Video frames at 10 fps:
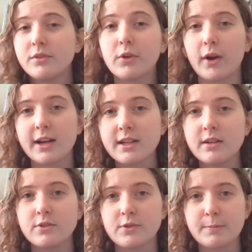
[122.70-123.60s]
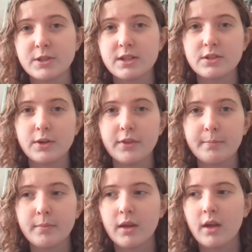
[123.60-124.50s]
of credit attributed to
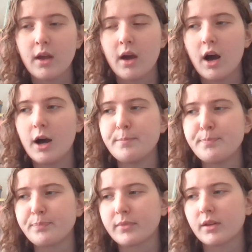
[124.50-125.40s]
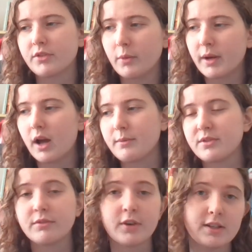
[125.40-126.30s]
them. So when I was
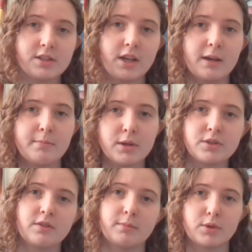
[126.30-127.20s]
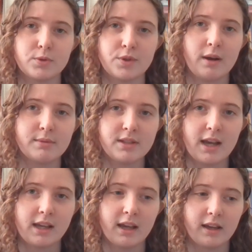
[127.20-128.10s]
in first year, most of the modules I was
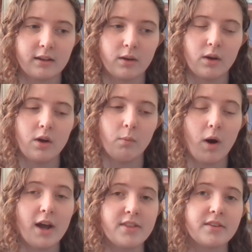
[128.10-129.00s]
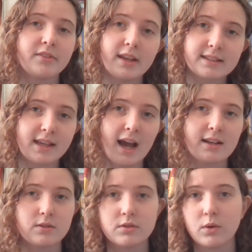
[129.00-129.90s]
taking were either 6
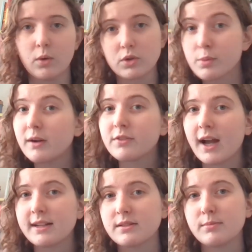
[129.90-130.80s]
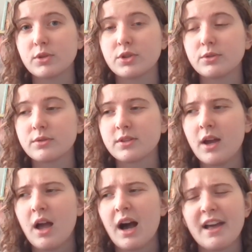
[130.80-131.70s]
CATS or 12 CATS modules.
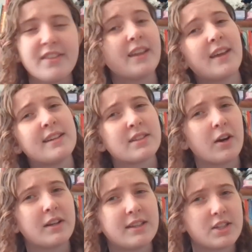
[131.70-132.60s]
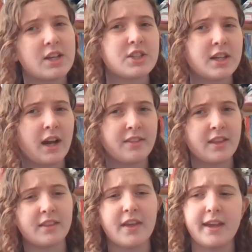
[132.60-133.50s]
I think that is currently changing. I
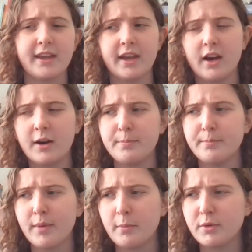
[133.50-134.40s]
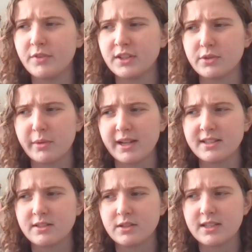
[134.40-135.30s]
think they are moving to a
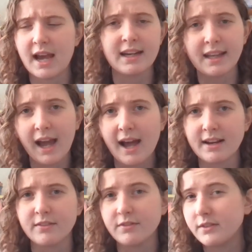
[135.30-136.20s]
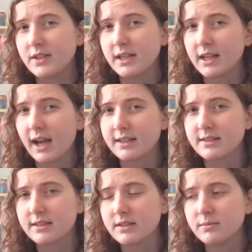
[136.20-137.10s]
10 CAT and 15 CAT
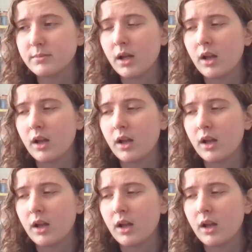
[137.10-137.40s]
system,